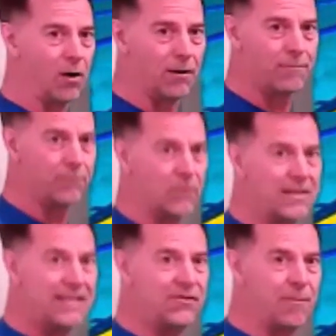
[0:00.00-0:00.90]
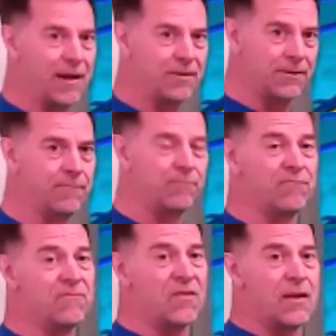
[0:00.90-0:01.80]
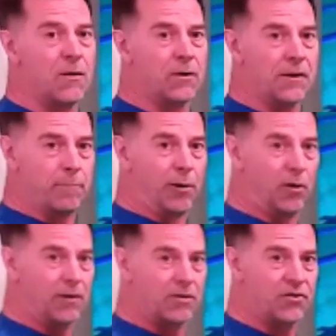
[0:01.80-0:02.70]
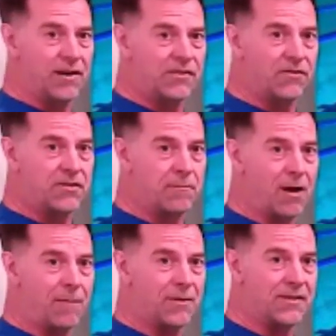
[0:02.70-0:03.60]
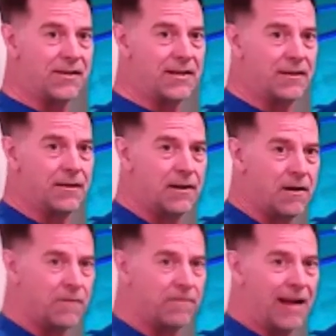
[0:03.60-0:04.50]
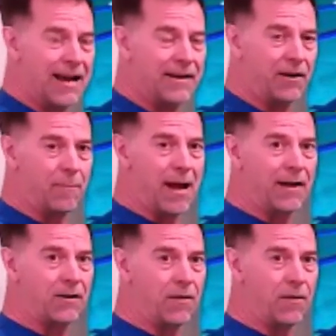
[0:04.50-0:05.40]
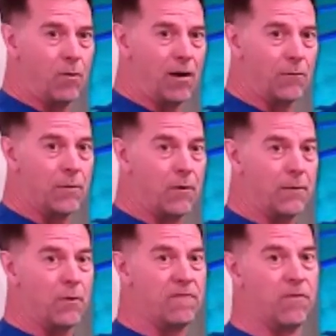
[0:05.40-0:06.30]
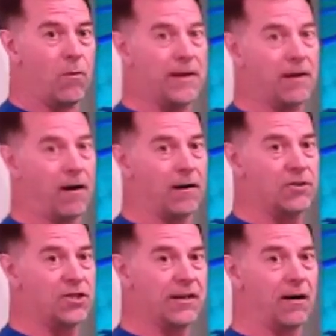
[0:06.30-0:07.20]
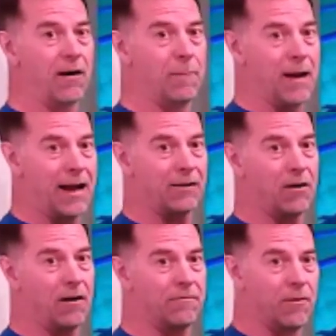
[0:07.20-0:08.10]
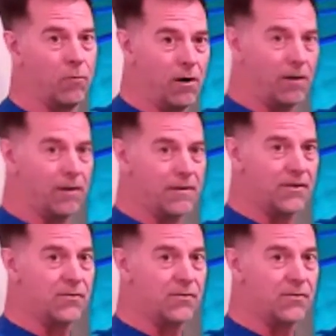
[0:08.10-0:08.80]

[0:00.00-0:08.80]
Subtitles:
wall, knees bent. We're going to pull our transverse abdominis in, flattening our back on the wall. We want to avoid arching our back off the wall on